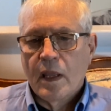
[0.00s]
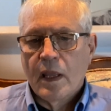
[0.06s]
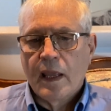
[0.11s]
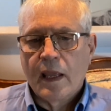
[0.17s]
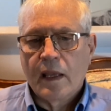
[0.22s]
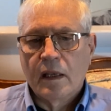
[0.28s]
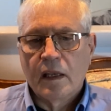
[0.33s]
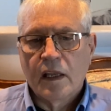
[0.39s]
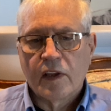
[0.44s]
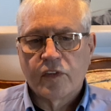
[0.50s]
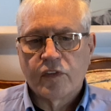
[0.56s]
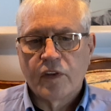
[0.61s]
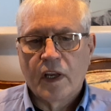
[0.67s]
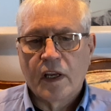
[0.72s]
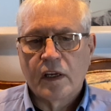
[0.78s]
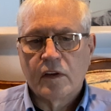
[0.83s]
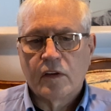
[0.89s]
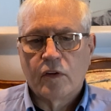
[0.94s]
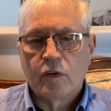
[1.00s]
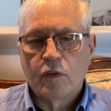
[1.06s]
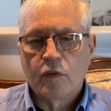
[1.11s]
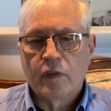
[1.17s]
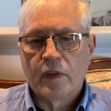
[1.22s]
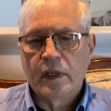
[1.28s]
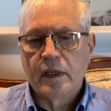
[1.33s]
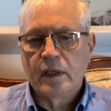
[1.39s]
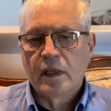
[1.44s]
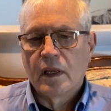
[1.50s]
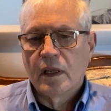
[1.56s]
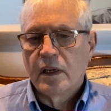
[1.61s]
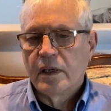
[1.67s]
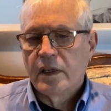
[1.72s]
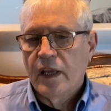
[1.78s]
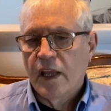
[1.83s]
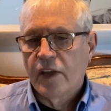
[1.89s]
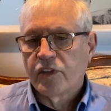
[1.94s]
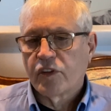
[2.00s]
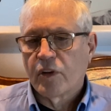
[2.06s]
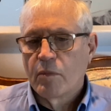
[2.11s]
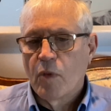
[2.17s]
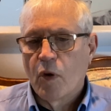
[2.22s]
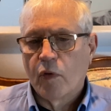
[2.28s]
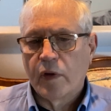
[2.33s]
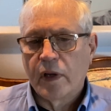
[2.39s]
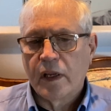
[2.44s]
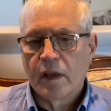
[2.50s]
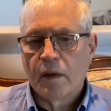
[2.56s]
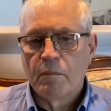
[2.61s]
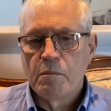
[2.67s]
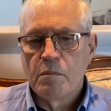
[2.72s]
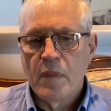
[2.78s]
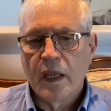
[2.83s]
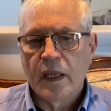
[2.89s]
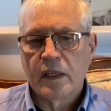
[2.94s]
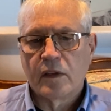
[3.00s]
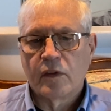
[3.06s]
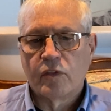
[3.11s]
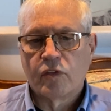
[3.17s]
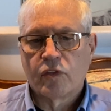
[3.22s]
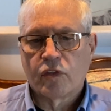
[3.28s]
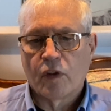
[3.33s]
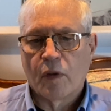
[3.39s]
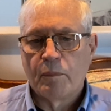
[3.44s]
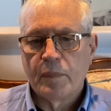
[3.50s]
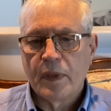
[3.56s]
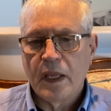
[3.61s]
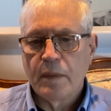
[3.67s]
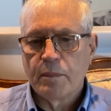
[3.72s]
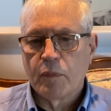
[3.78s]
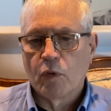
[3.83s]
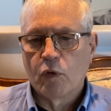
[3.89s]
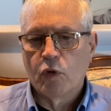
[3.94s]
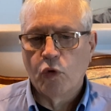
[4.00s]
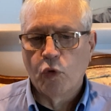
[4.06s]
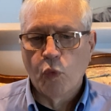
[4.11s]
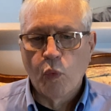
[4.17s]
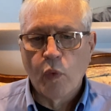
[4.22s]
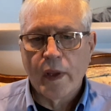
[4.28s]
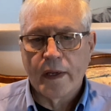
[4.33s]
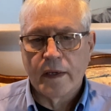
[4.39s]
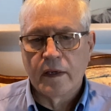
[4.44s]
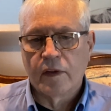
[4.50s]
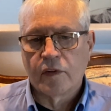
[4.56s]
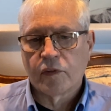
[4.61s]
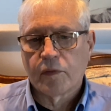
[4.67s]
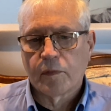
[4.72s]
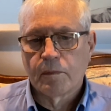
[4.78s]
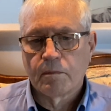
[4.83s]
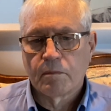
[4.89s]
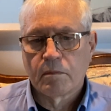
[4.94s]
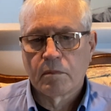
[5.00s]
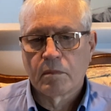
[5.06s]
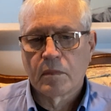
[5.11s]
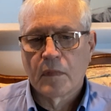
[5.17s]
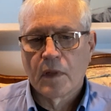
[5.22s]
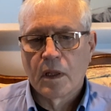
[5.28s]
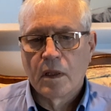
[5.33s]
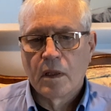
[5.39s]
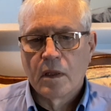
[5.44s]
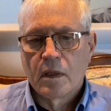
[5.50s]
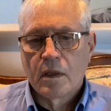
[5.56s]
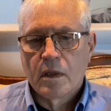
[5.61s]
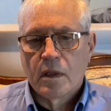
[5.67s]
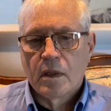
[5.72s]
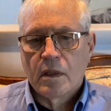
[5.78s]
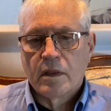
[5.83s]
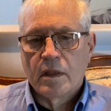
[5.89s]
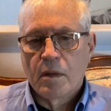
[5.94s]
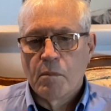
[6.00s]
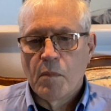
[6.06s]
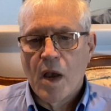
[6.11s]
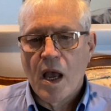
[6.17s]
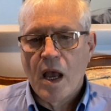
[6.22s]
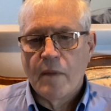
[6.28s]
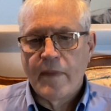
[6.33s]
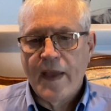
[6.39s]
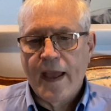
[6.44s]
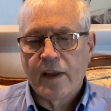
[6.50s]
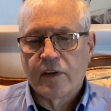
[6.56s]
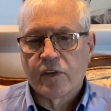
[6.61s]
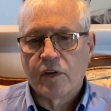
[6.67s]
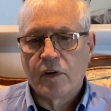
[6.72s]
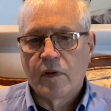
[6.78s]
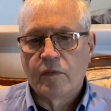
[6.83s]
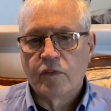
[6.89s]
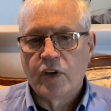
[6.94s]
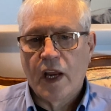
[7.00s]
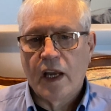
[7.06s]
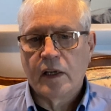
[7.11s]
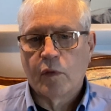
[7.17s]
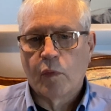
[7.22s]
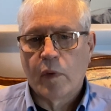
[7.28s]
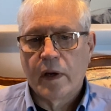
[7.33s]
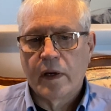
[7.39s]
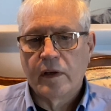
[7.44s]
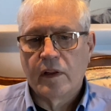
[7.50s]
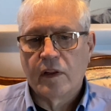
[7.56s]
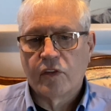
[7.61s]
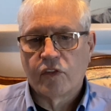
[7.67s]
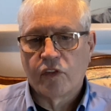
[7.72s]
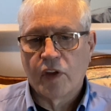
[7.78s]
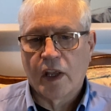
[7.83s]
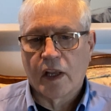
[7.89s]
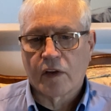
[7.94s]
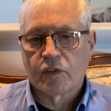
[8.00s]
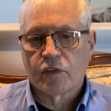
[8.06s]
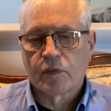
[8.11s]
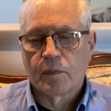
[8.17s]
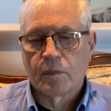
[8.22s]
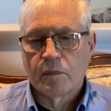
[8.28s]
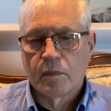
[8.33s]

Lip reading: and listening to the testimony of millions of people who witnessed the mob action of January the 6th.